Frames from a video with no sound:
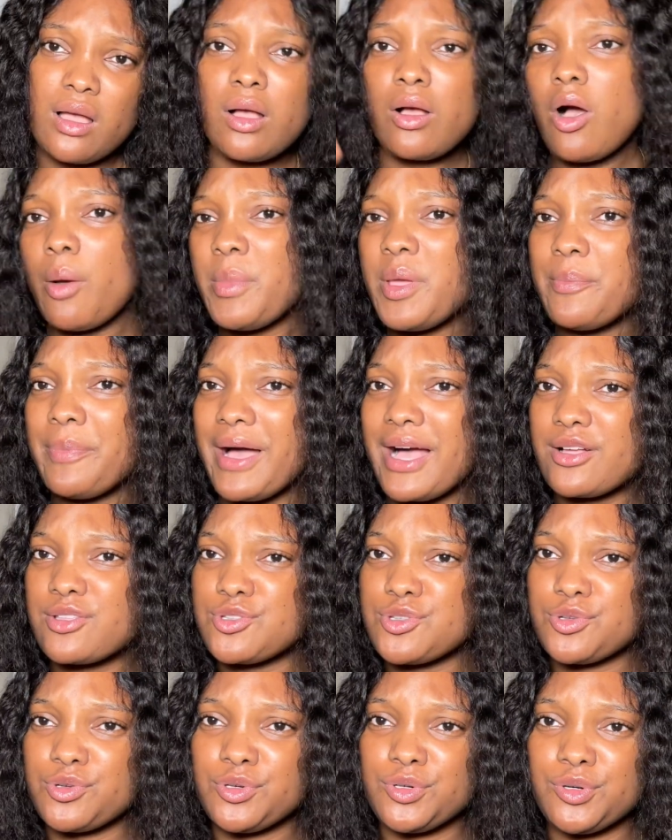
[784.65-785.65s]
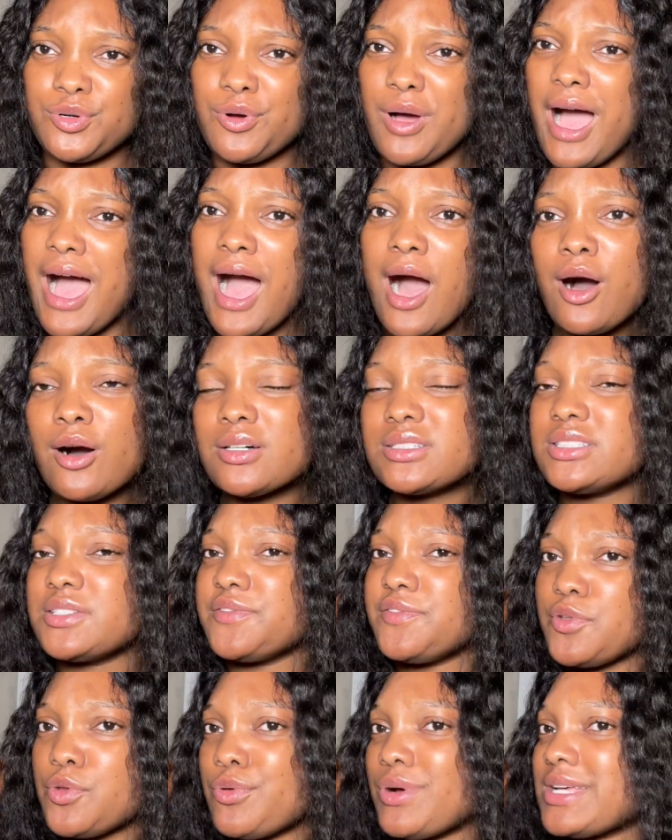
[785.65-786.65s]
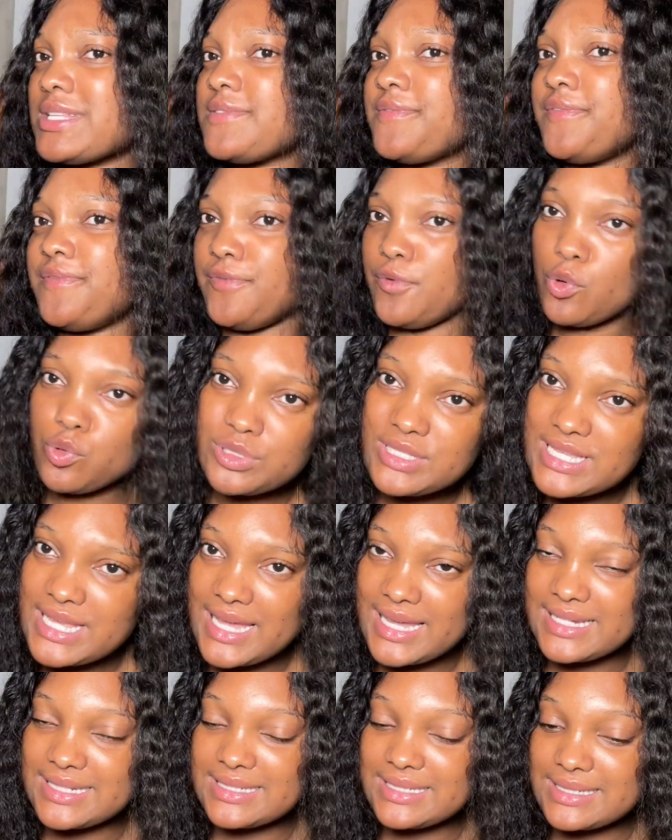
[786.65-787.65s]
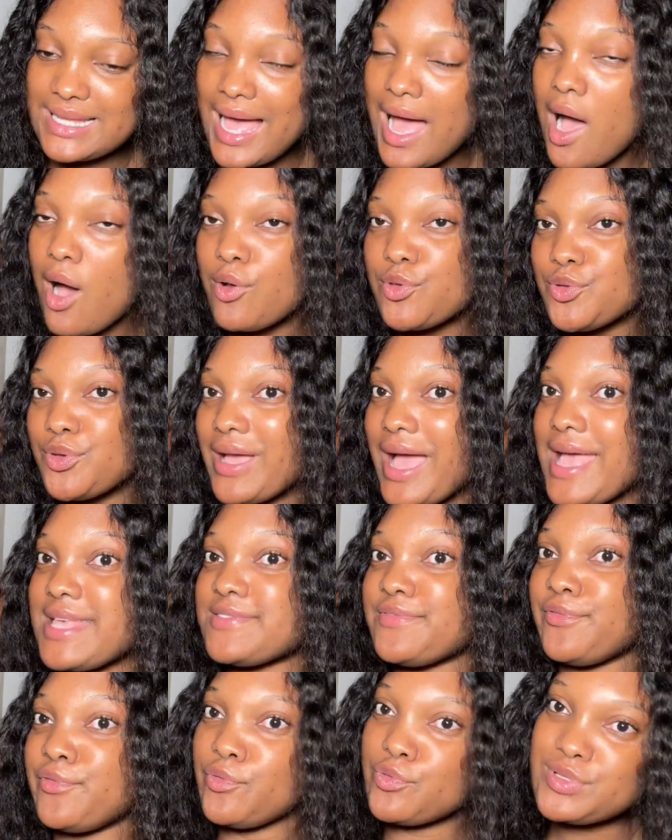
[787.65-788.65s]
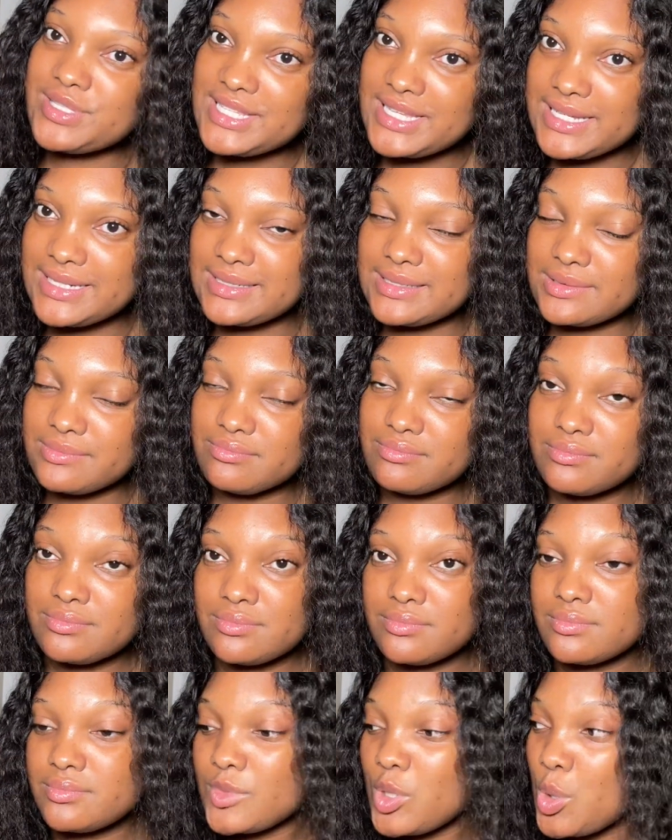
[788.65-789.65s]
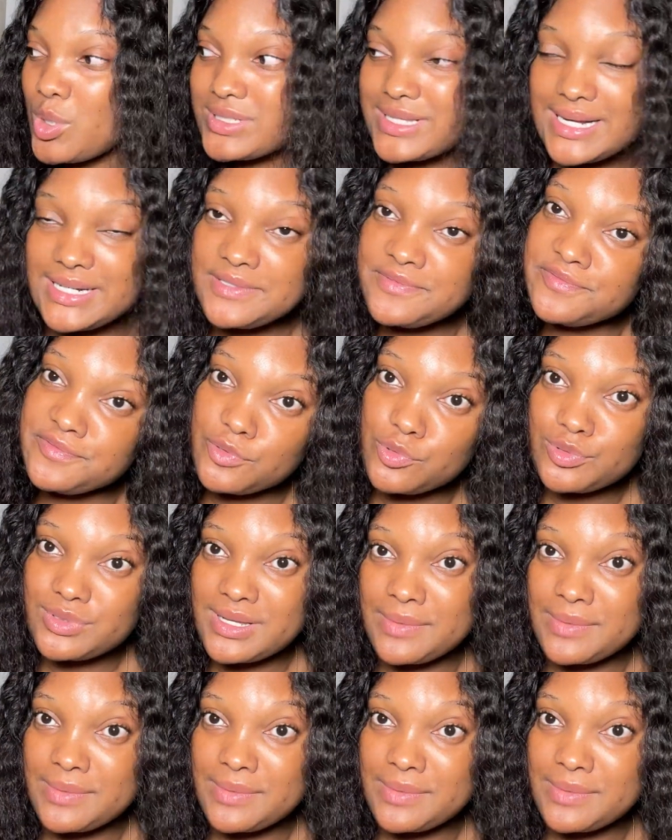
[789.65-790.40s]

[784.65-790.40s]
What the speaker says: Coming back to how the viewers voted, how you guys voted, because I didn't vote.